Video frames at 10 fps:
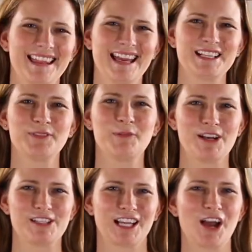Thanks for
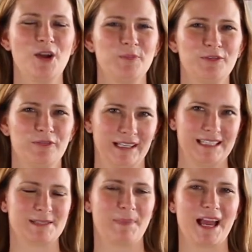watching. I hope you feel
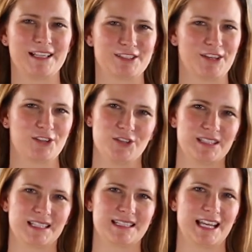inspired to start
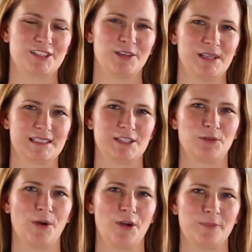using essential oils in your
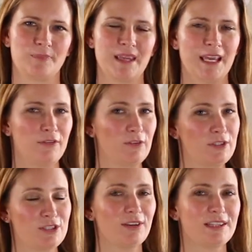home. If you've
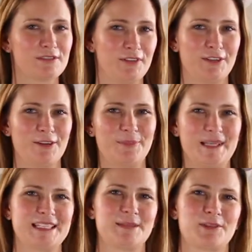enjoyed this video,
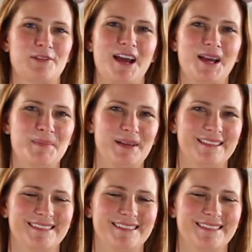please subscribe.